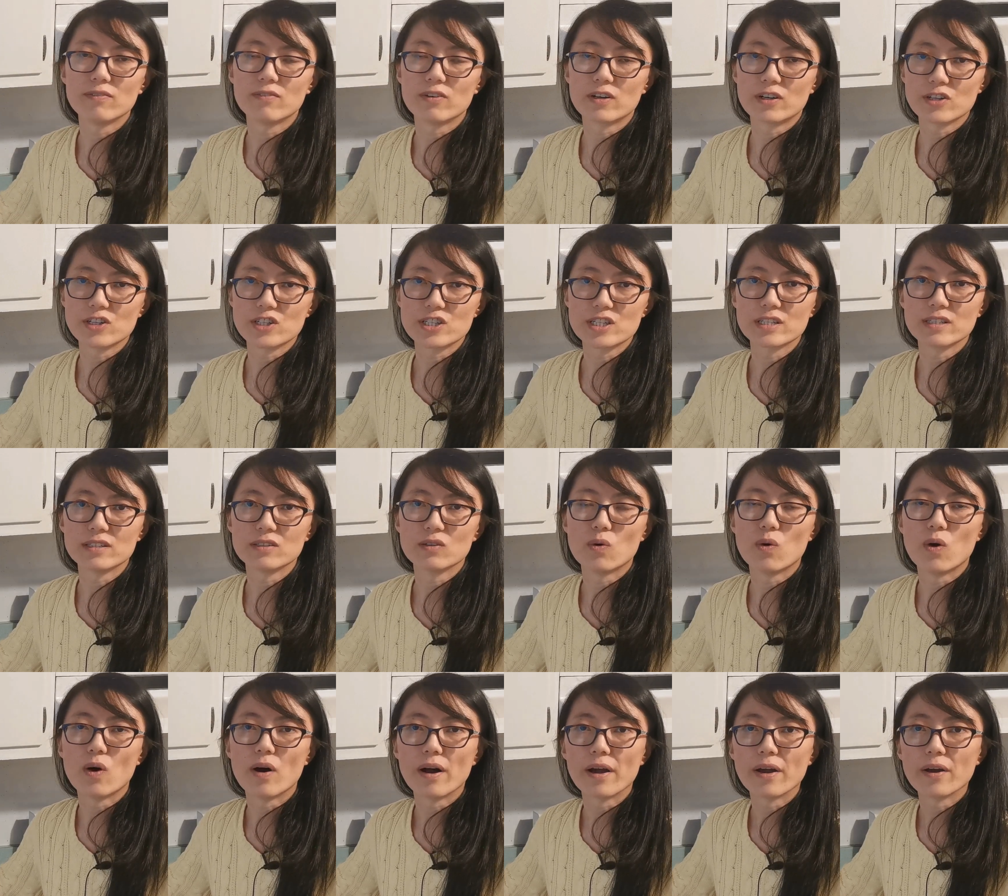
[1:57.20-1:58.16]
virgin
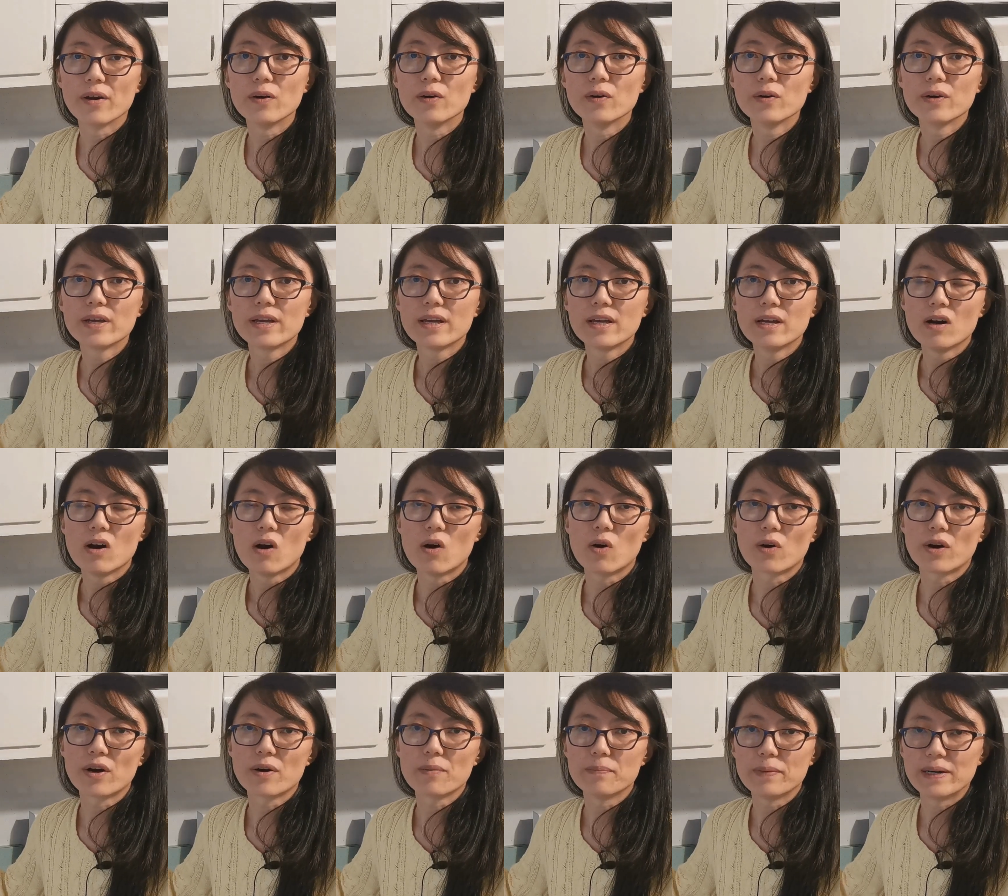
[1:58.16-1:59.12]
oil
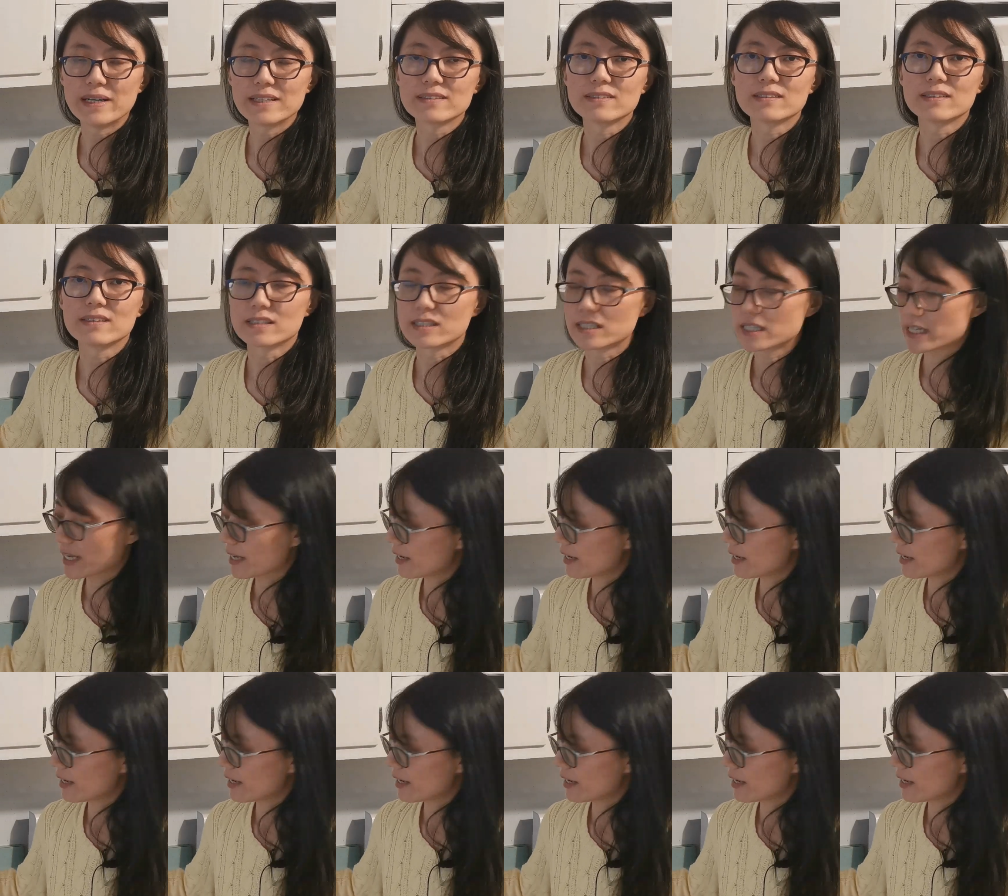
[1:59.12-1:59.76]
or butter